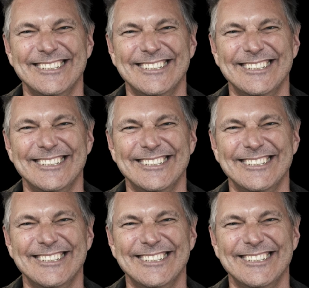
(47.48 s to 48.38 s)

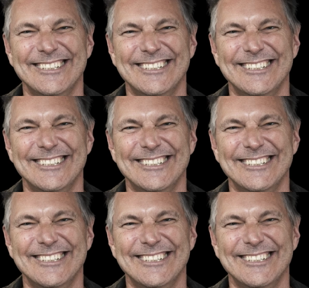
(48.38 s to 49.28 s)

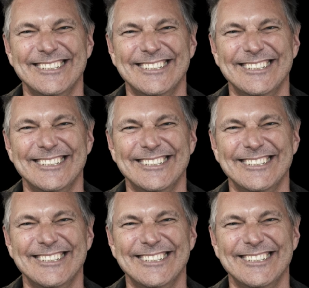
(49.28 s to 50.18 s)

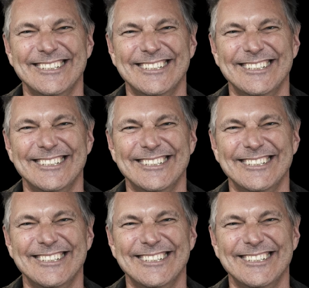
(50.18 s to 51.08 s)

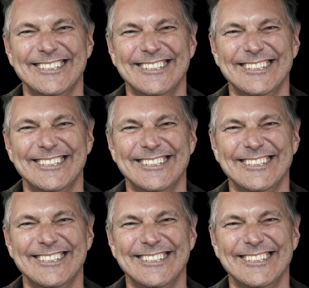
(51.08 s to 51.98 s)

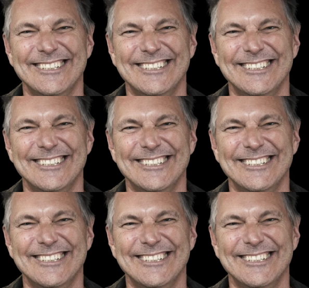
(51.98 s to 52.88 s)

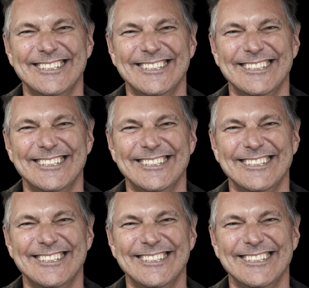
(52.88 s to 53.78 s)

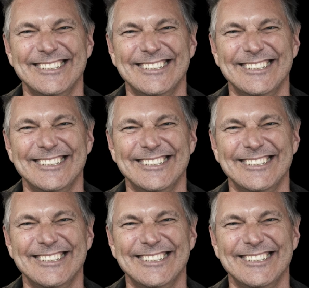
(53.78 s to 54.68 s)

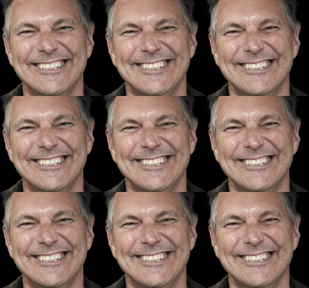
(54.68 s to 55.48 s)
This is a still picture; no speech is visible.